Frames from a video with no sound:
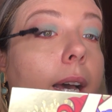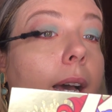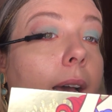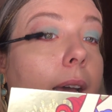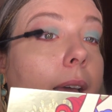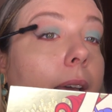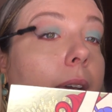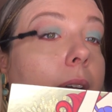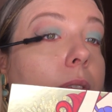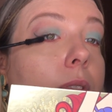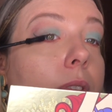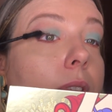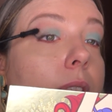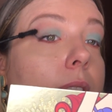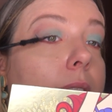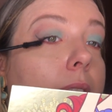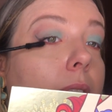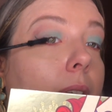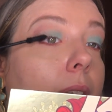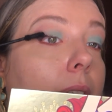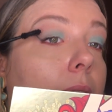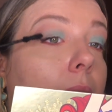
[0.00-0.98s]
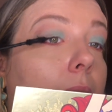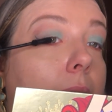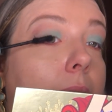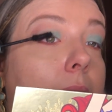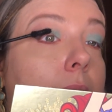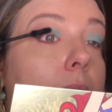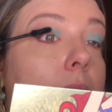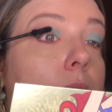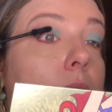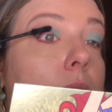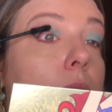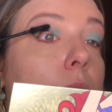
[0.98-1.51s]
I have to say, like,
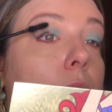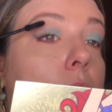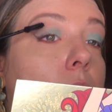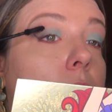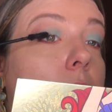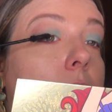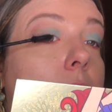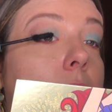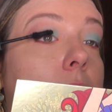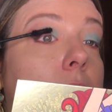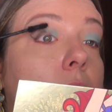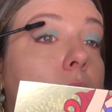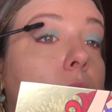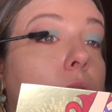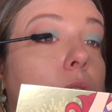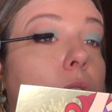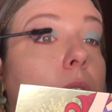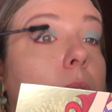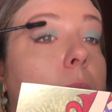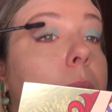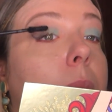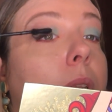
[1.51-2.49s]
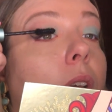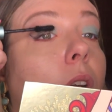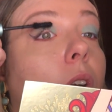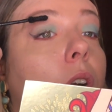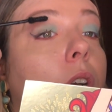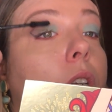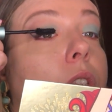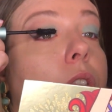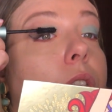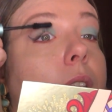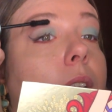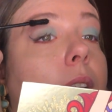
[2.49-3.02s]
it's extremely
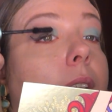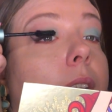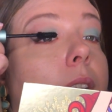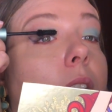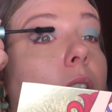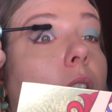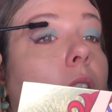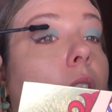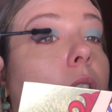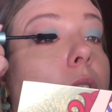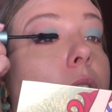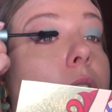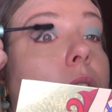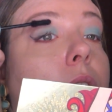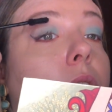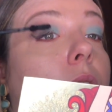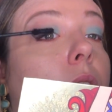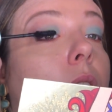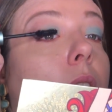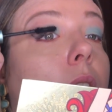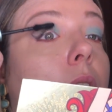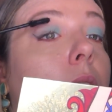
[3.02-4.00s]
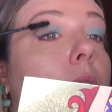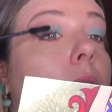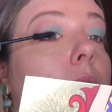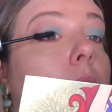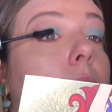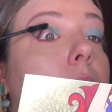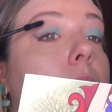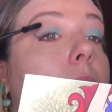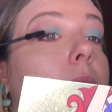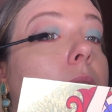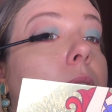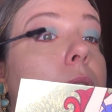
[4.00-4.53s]
hard to get it off.
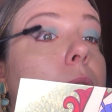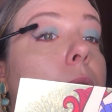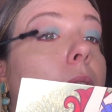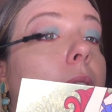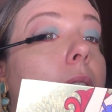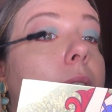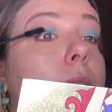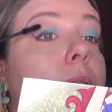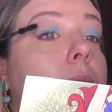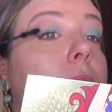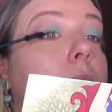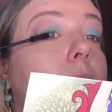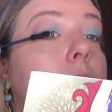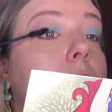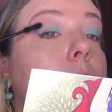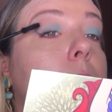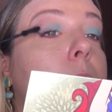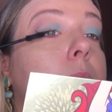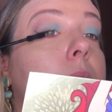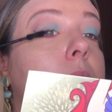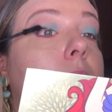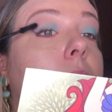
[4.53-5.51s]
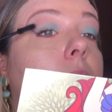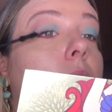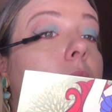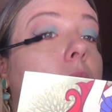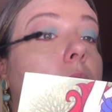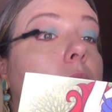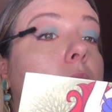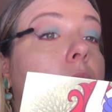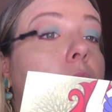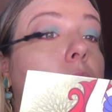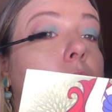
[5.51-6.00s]
Like, if you have this mascara